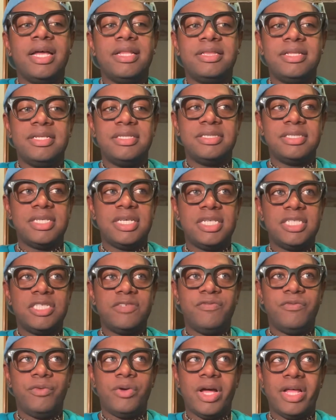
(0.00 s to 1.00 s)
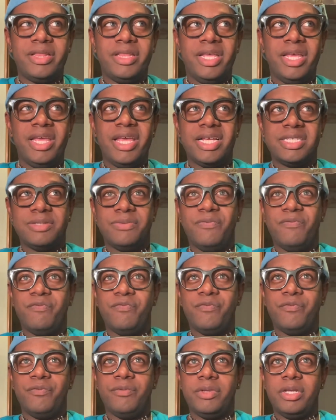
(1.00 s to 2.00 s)
these kids full. I think he
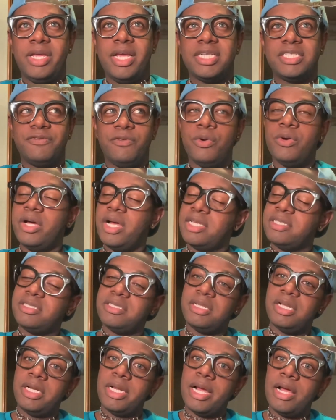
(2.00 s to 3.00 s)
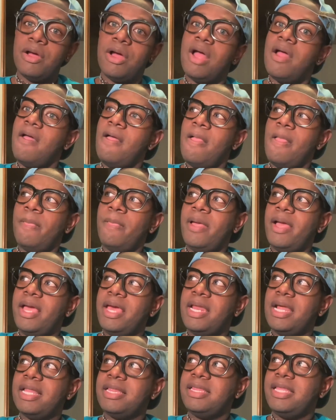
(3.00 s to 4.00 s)
has full custody now.
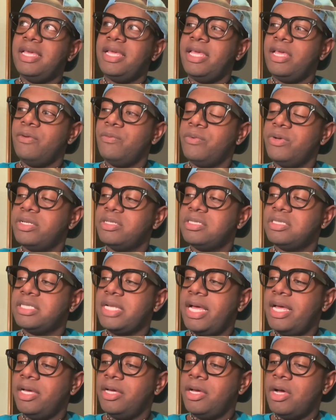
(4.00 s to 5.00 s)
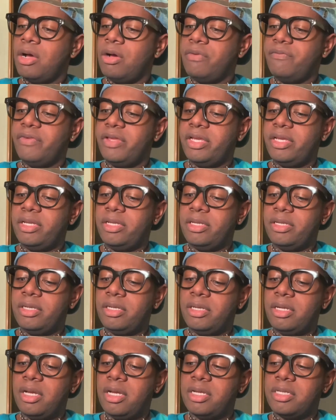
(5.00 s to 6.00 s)
And I think it was not COVID
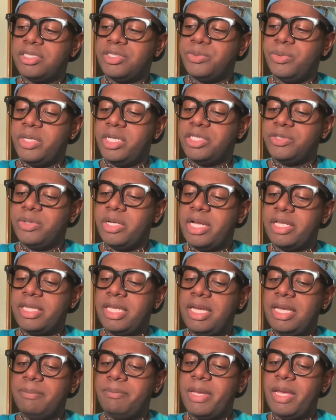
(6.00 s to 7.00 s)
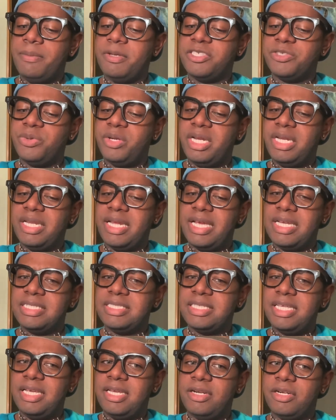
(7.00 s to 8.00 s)
2020. I think maybe
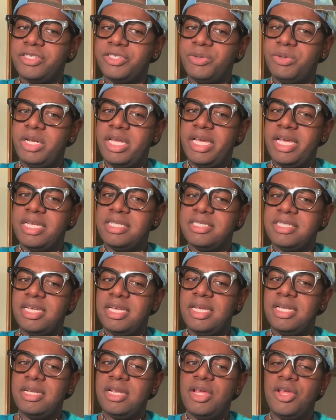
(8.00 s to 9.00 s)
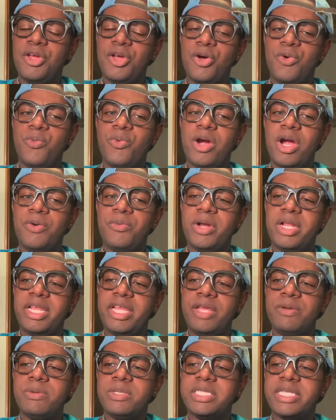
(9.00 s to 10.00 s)
2019 or 2018, where I read
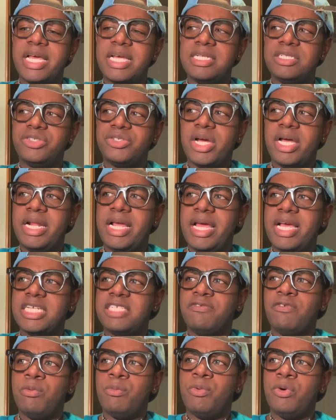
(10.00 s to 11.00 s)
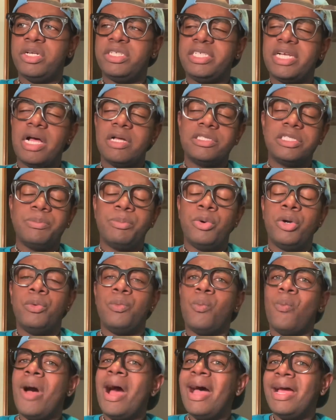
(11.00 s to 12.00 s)
he was trying to ask for more child support.
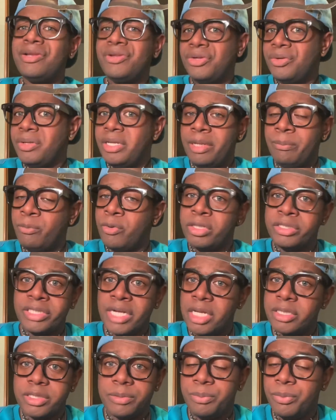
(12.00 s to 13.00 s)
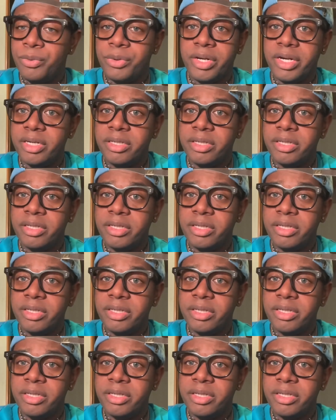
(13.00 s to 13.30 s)
Why do you need more child support?